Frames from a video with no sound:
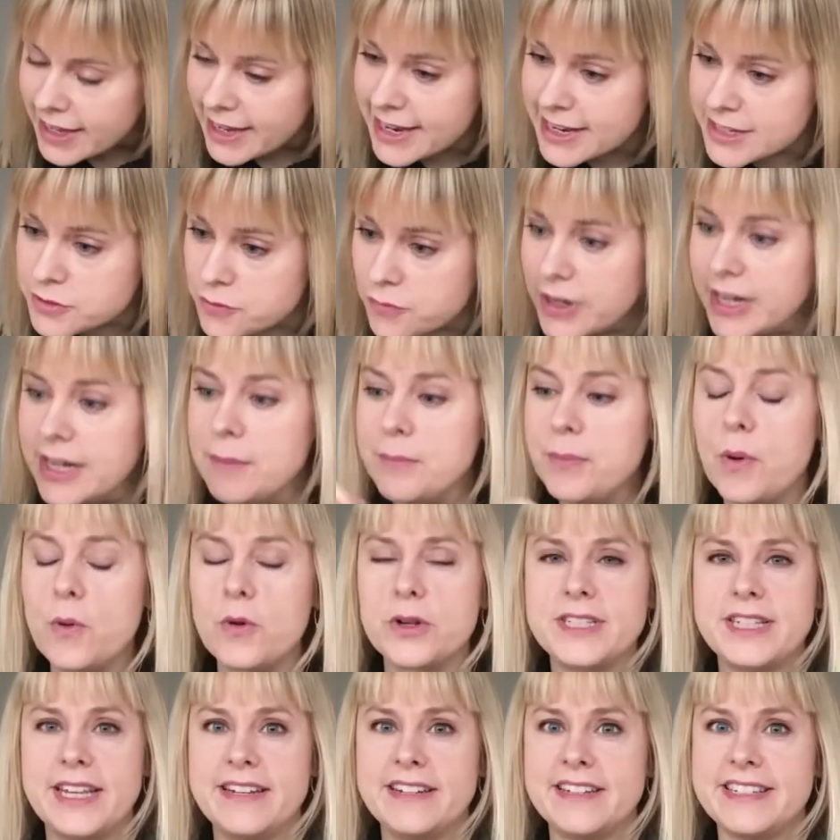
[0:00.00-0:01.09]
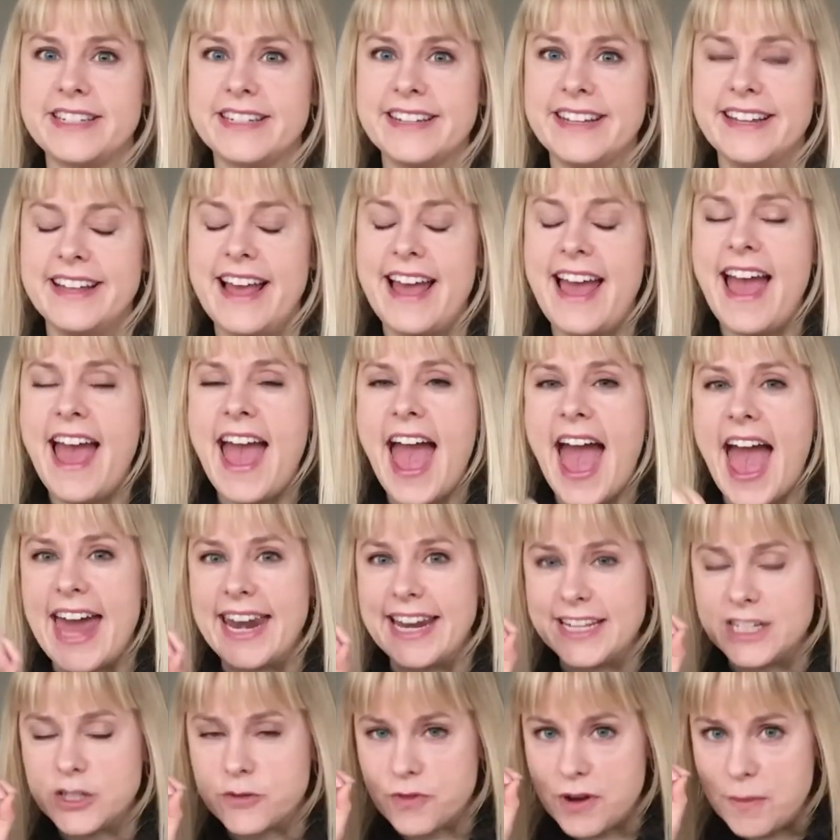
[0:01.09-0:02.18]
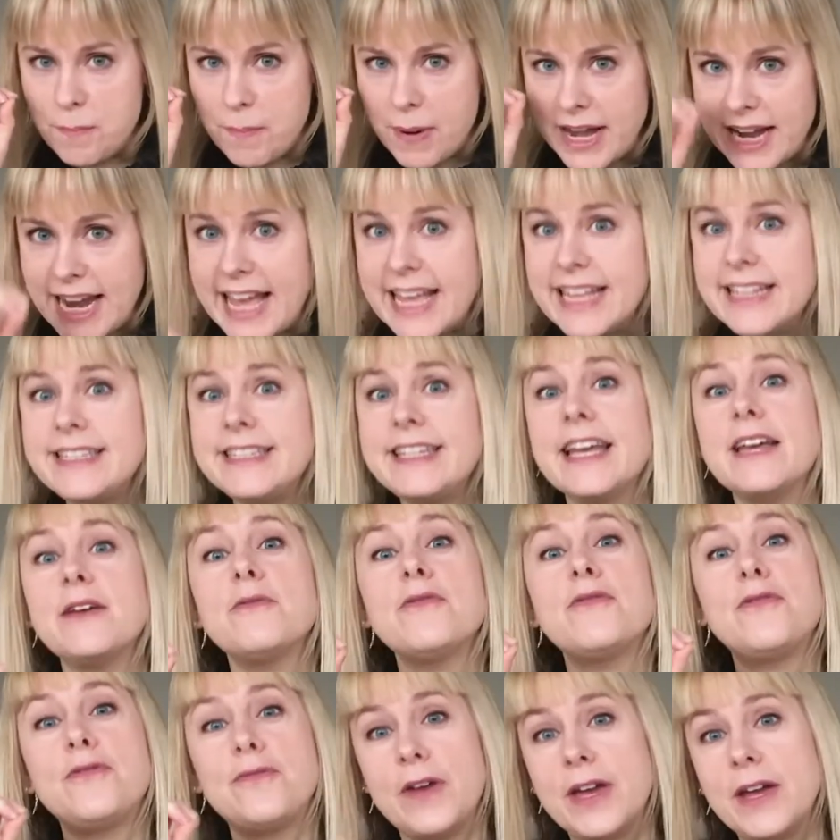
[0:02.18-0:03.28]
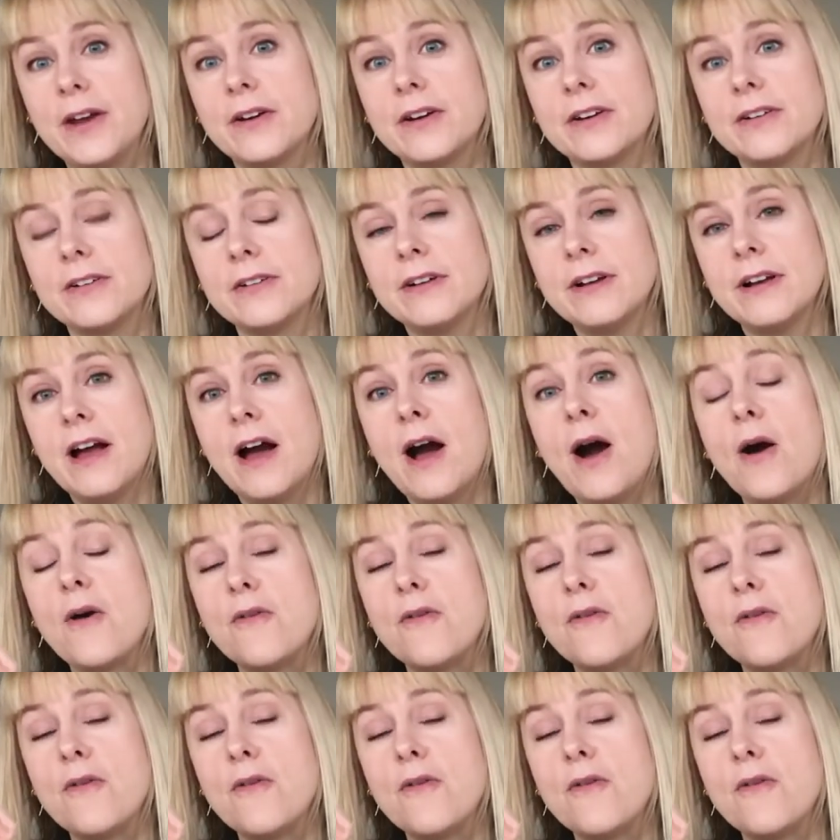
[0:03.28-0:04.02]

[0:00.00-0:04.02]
is really important, and it's replacing fear